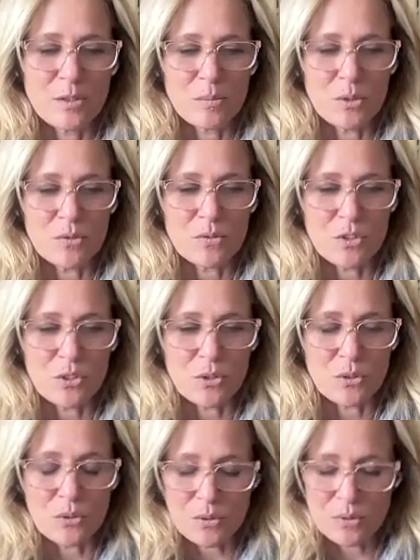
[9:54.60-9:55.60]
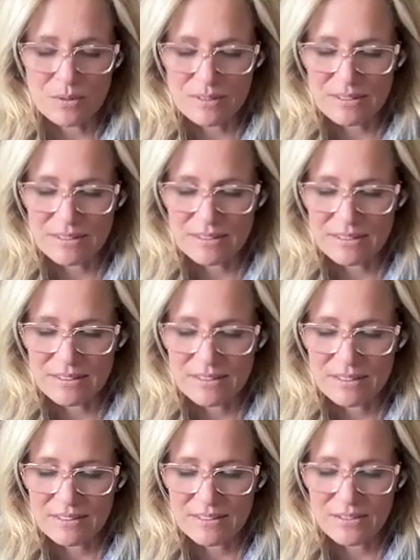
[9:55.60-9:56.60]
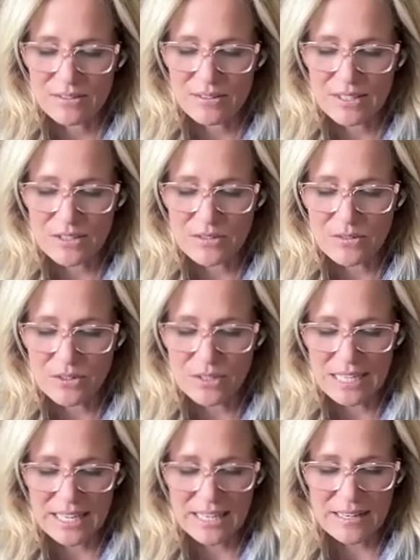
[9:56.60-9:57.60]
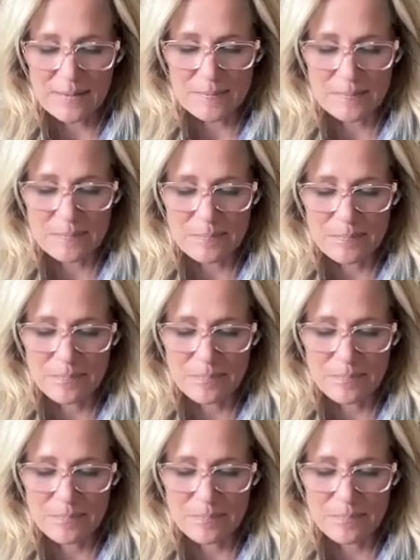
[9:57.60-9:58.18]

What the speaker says: as you move to the rest of your day.